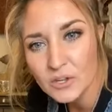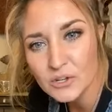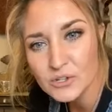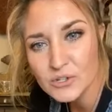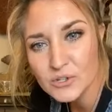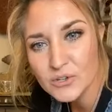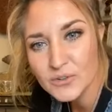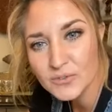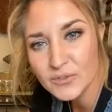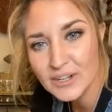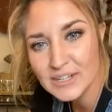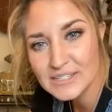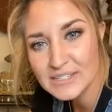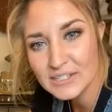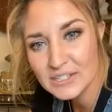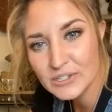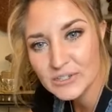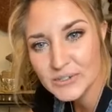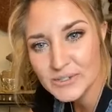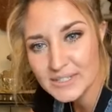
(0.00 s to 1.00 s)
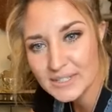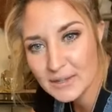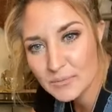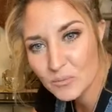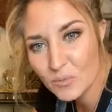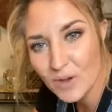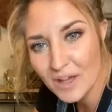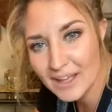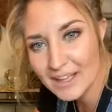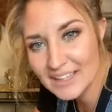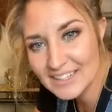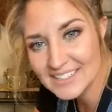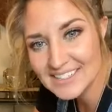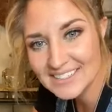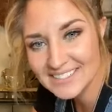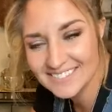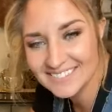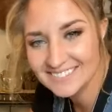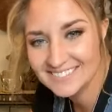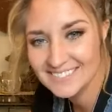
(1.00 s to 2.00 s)
You're too afraid to use them?
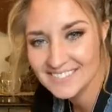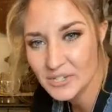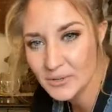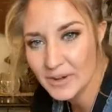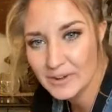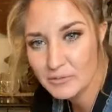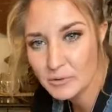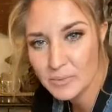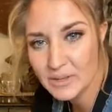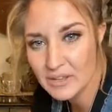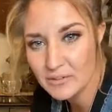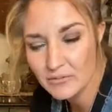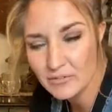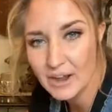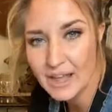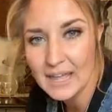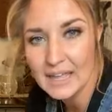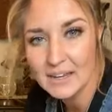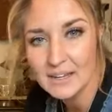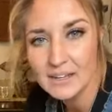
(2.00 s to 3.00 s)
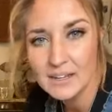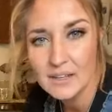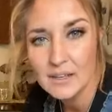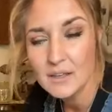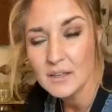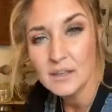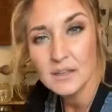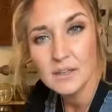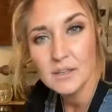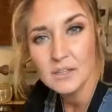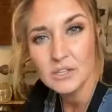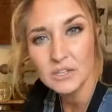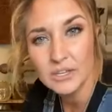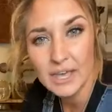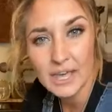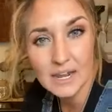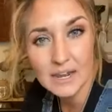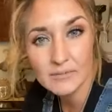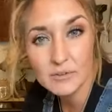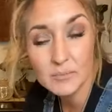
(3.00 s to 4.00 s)
What? Don't ever be afraid. You
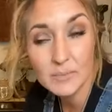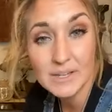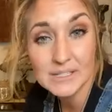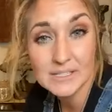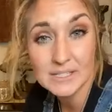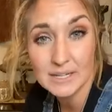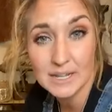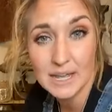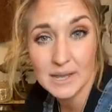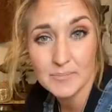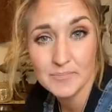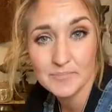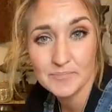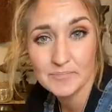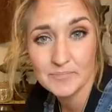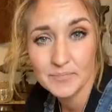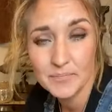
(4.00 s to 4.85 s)
can't ever mess it up.